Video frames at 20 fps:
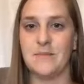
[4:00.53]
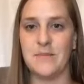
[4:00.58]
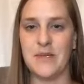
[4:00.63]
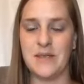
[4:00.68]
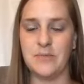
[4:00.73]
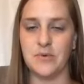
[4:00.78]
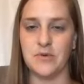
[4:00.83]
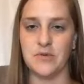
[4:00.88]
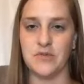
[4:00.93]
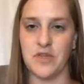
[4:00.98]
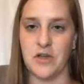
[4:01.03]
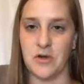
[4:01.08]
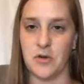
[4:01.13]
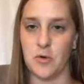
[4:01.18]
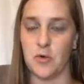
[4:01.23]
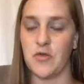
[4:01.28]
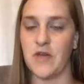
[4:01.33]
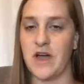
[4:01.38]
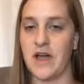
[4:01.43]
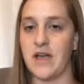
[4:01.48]
people
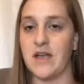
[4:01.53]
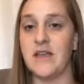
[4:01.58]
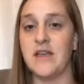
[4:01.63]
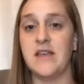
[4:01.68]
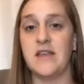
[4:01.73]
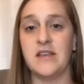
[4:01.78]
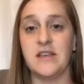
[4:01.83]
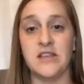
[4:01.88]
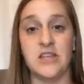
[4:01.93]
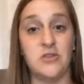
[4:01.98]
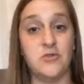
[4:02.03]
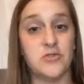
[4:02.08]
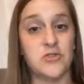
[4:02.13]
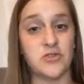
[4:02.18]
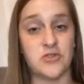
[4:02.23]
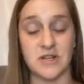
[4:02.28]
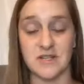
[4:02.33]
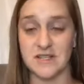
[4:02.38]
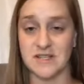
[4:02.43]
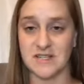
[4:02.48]
know that you
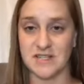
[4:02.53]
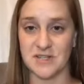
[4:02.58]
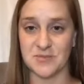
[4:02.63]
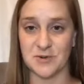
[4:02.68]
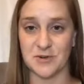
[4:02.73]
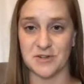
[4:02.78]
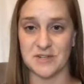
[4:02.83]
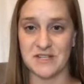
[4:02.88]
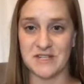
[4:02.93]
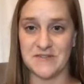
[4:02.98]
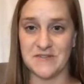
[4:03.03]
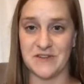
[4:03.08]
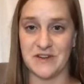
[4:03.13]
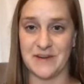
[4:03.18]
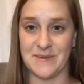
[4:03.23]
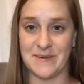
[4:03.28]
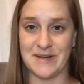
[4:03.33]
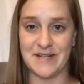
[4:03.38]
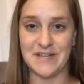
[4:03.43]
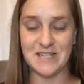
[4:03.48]
trust this person
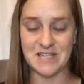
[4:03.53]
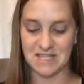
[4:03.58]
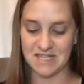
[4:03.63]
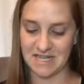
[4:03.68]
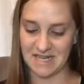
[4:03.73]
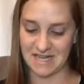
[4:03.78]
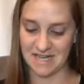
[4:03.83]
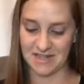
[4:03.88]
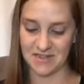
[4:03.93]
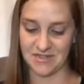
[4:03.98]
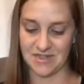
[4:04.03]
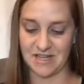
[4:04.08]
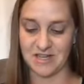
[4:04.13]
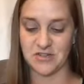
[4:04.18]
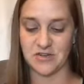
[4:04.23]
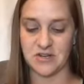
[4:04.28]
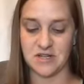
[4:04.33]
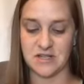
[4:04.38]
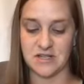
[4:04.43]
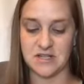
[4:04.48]
very much and they
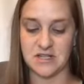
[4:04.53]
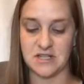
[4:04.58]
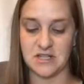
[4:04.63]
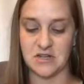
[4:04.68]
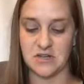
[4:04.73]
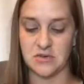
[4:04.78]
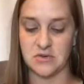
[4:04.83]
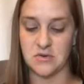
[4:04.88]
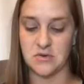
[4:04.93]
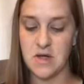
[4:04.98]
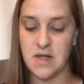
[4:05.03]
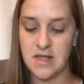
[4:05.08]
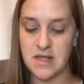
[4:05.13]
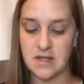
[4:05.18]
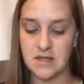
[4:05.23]
trust you,